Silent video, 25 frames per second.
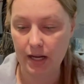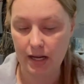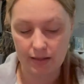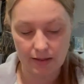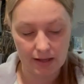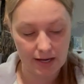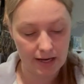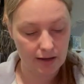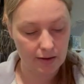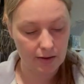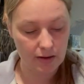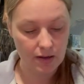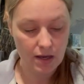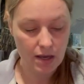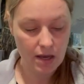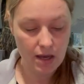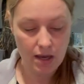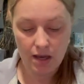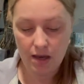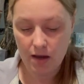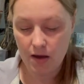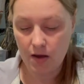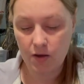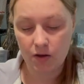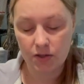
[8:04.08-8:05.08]
I like,
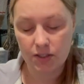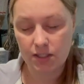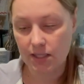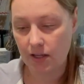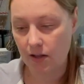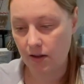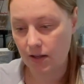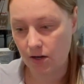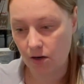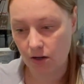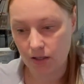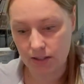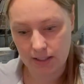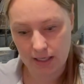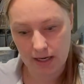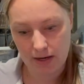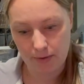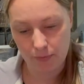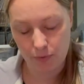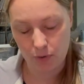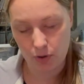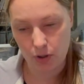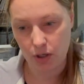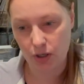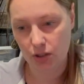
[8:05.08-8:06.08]
it'll sell it all day
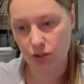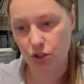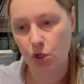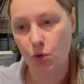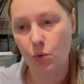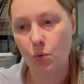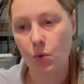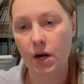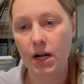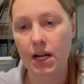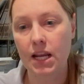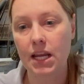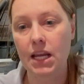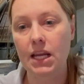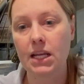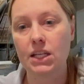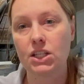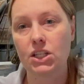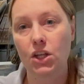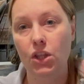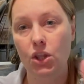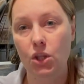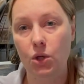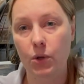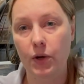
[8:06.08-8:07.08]
for twenty
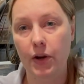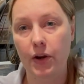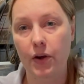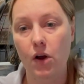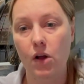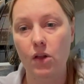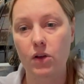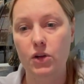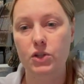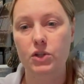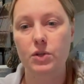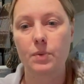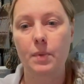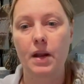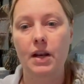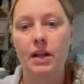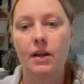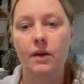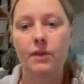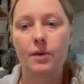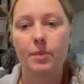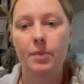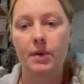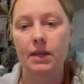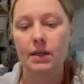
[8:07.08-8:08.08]
to thirty dollars depending
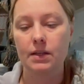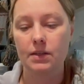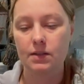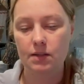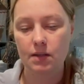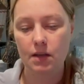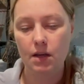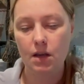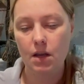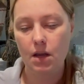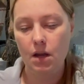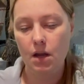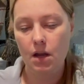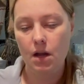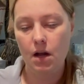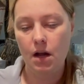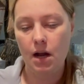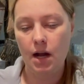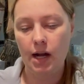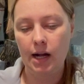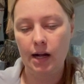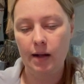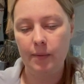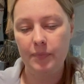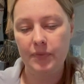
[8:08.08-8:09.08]
on the piece.
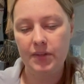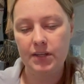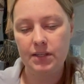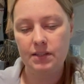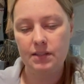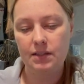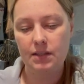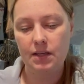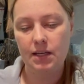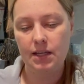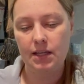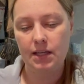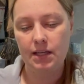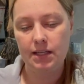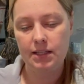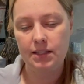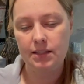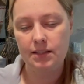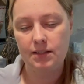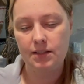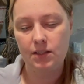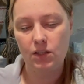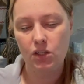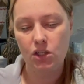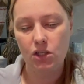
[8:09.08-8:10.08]
Um, this
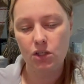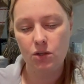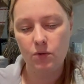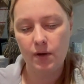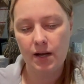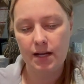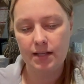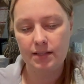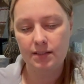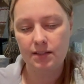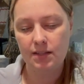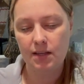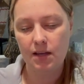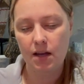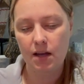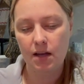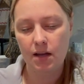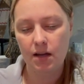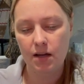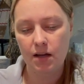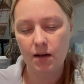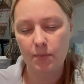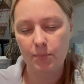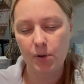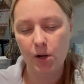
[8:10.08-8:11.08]
is U S
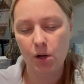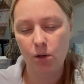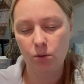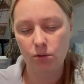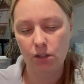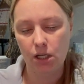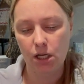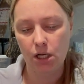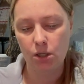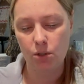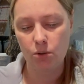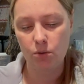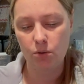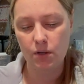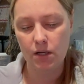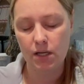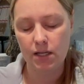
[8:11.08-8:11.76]
Polo